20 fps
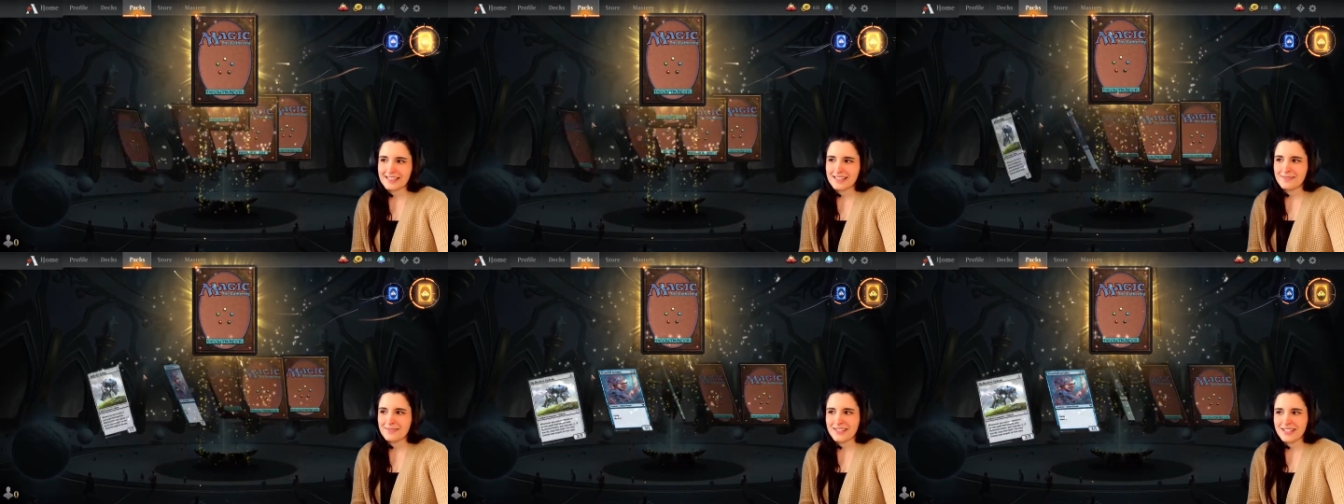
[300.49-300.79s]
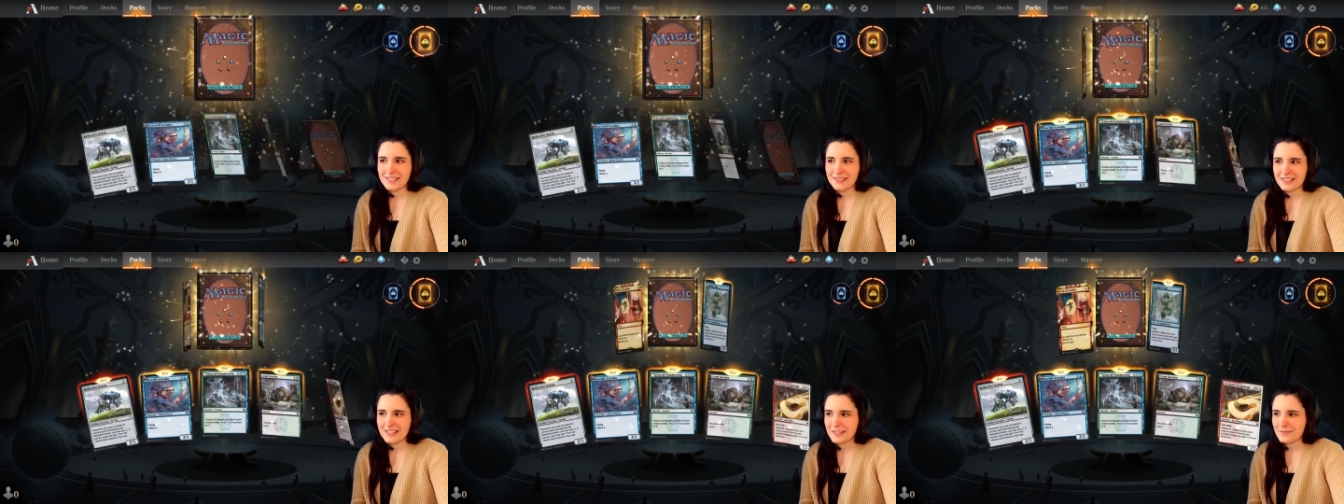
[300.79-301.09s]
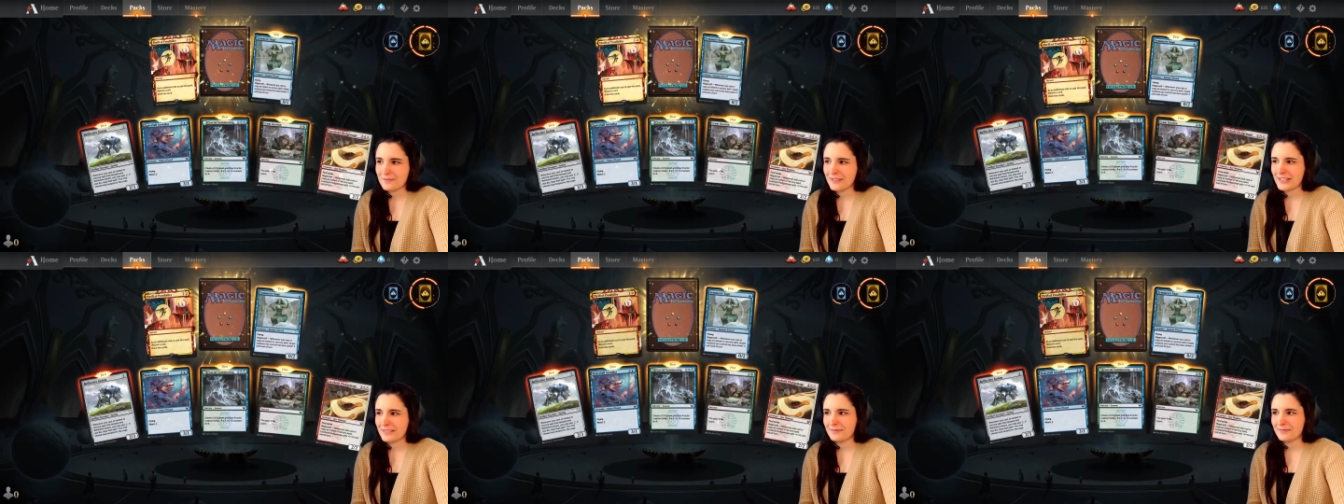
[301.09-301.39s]
I'm seeing some
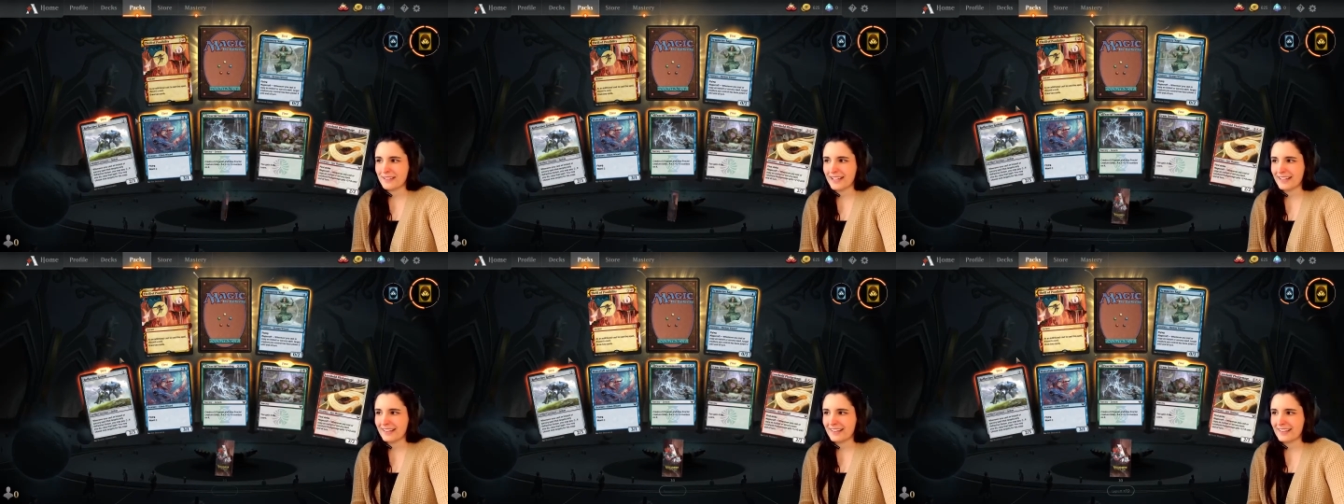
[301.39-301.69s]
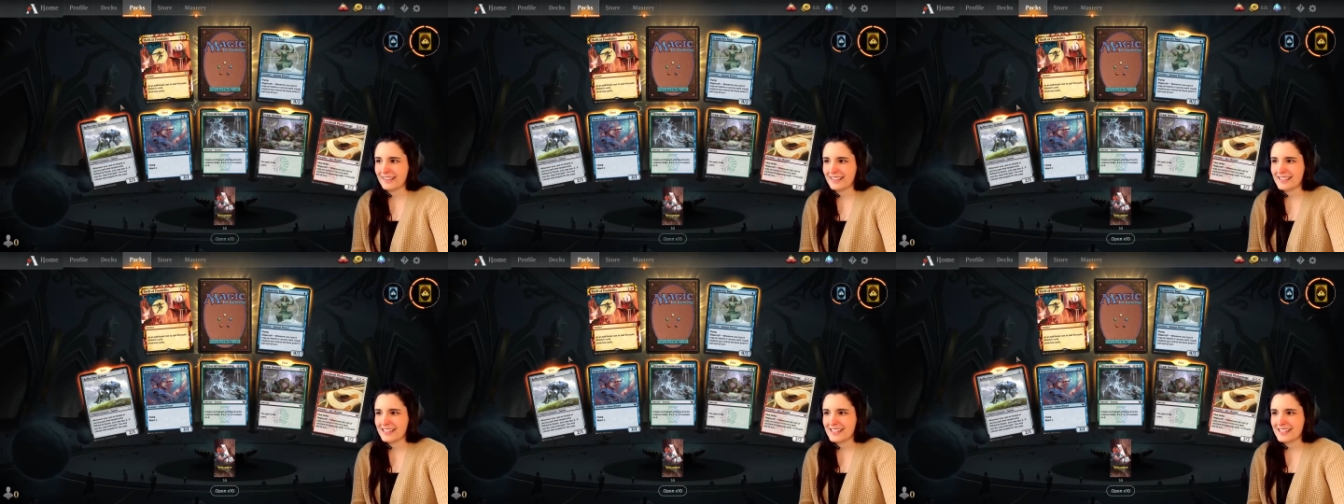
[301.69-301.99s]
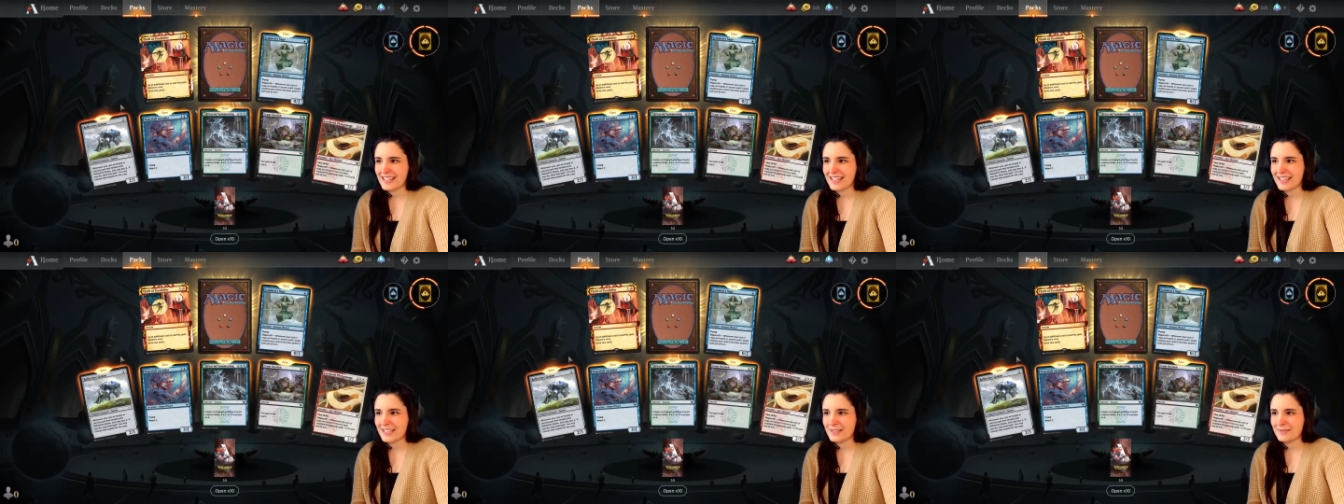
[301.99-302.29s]
white and black cards.
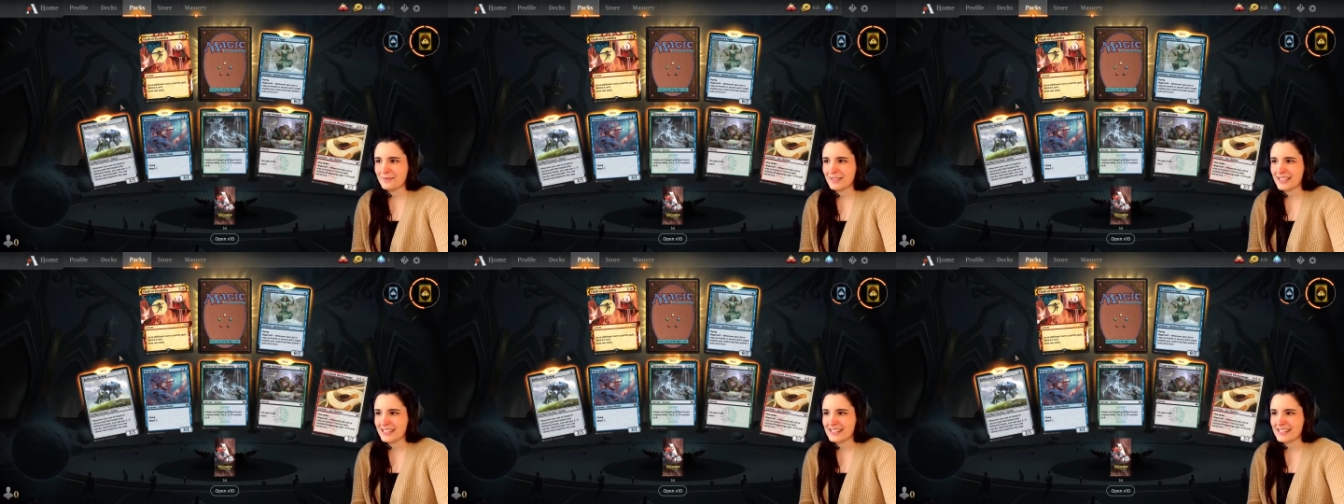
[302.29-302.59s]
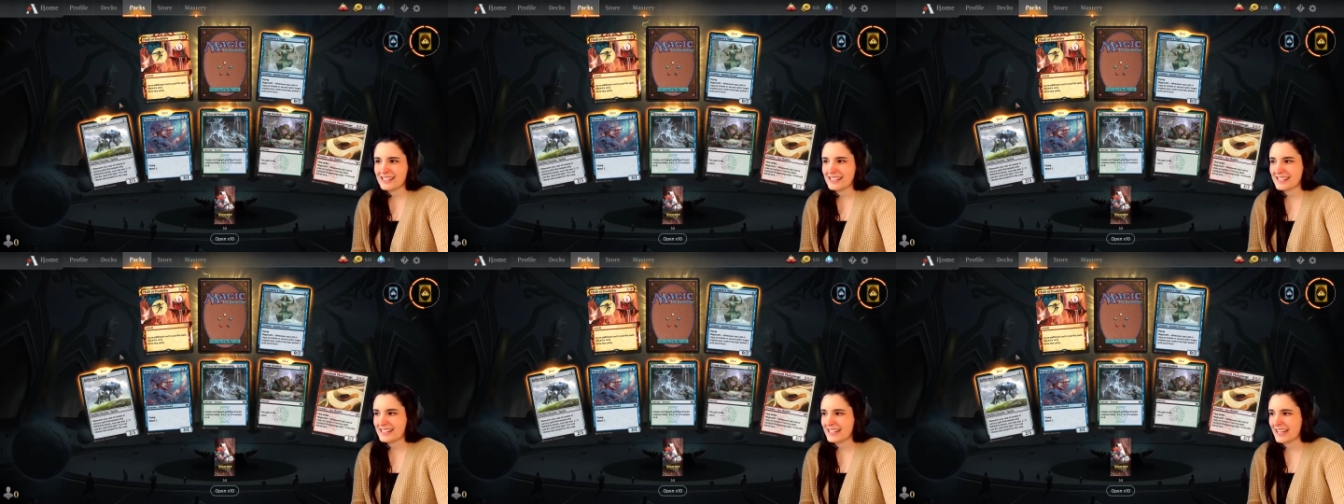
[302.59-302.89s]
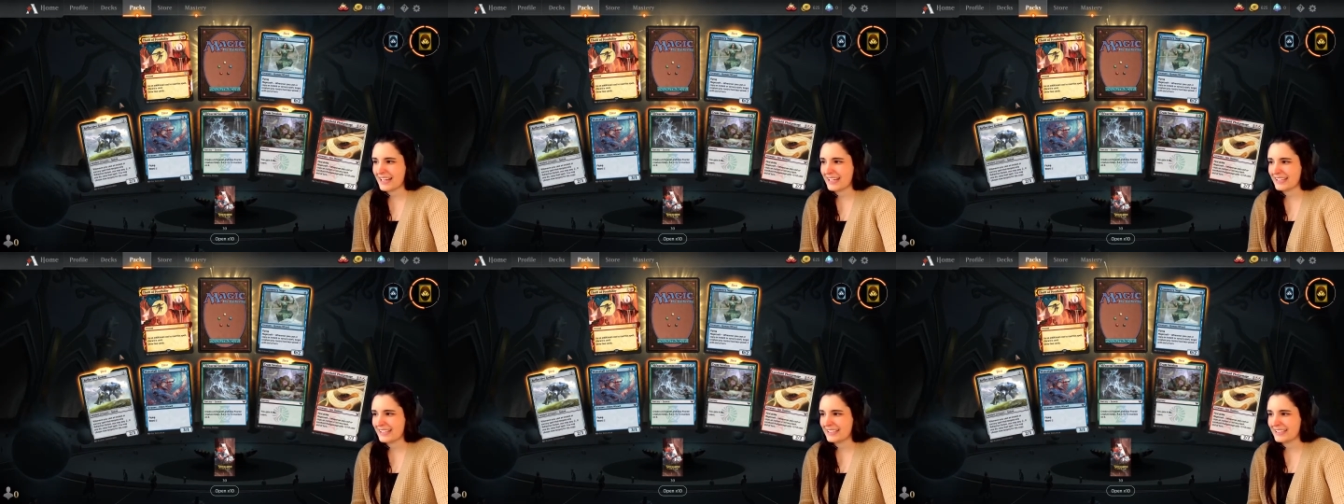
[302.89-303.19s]
I am
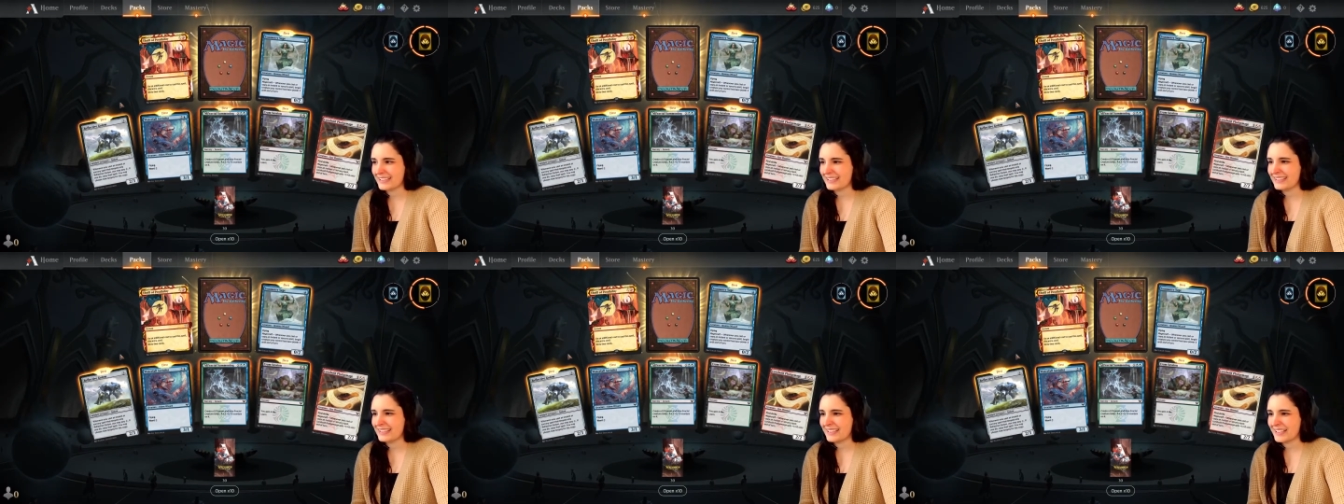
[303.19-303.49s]
excited.